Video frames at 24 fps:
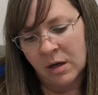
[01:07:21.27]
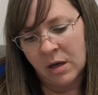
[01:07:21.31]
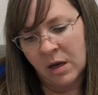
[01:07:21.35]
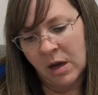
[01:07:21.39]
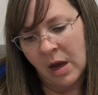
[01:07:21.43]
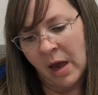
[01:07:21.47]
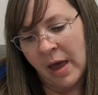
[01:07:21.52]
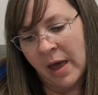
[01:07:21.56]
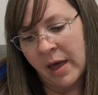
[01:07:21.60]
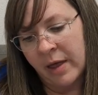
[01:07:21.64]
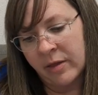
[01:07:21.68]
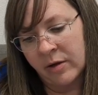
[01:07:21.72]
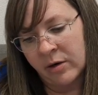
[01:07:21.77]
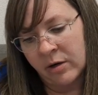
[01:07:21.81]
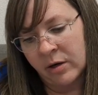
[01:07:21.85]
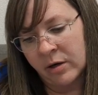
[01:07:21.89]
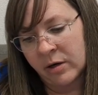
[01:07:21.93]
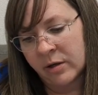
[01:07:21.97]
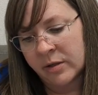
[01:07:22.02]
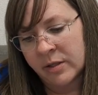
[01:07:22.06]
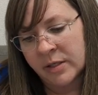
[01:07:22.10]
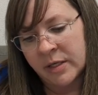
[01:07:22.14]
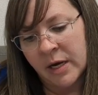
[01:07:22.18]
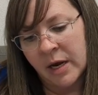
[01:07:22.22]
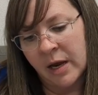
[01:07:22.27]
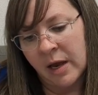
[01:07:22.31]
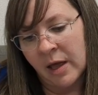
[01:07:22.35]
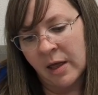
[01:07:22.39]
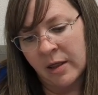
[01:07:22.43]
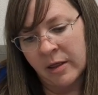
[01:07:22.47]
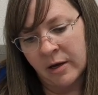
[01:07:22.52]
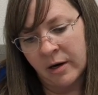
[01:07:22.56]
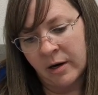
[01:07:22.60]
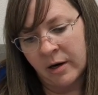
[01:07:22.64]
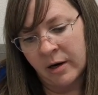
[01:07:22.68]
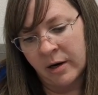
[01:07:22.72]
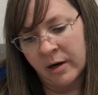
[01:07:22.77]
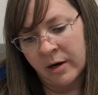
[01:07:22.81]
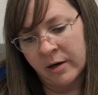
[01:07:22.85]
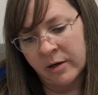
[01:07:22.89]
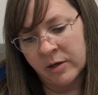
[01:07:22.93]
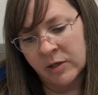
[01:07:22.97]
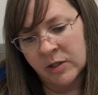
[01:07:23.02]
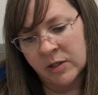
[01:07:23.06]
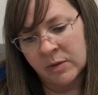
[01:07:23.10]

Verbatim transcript: Gather Together